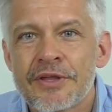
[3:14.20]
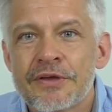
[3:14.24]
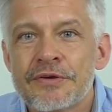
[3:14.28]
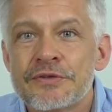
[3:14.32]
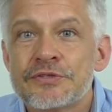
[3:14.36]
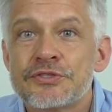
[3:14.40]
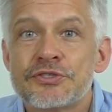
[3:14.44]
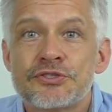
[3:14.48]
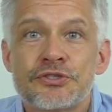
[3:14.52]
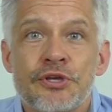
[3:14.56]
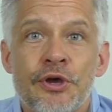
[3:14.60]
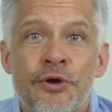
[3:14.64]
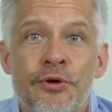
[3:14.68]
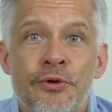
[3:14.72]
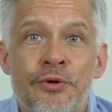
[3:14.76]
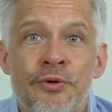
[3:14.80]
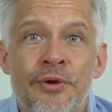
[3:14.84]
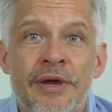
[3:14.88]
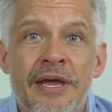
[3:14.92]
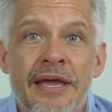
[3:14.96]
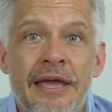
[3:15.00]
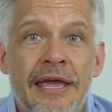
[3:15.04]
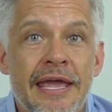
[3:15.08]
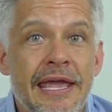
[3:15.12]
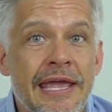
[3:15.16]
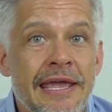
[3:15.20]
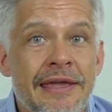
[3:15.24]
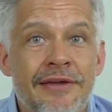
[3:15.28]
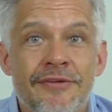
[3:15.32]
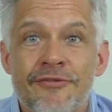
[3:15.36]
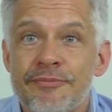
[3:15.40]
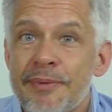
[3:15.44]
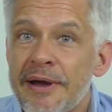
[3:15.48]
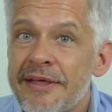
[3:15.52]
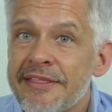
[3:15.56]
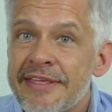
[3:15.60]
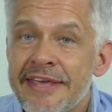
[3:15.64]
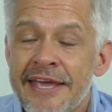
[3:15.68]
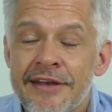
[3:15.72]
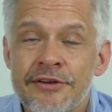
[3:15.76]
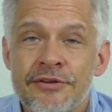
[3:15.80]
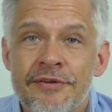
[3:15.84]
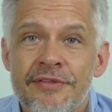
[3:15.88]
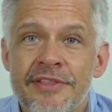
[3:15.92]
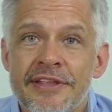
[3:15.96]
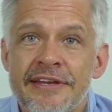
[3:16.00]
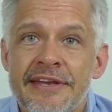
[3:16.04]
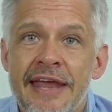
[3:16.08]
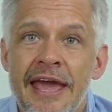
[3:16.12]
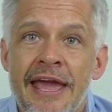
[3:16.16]
So if by the end
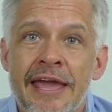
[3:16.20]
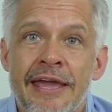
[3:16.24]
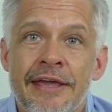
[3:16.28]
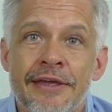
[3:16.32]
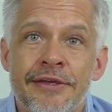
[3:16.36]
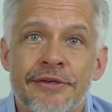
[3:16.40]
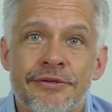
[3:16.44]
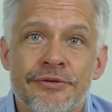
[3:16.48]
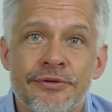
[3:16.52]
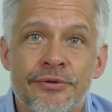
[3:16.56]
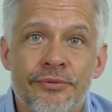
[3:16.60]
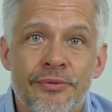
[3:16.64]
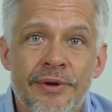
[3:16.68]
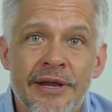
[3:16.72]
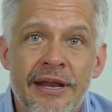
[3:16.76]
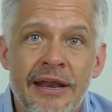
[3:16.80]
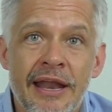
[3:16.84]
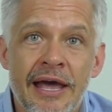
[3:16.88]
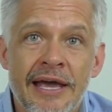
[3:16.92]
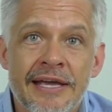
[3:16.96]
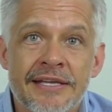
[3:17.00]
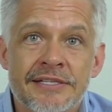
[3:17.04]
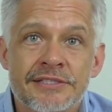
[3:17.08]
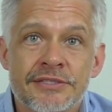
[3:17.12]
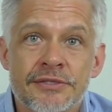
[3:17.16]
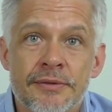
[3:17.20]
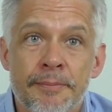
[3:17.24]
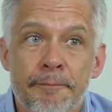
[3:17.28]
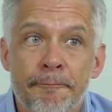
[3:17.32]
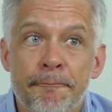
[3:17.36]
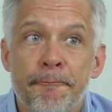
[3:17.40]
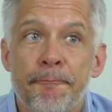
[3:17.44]
of the day you realize,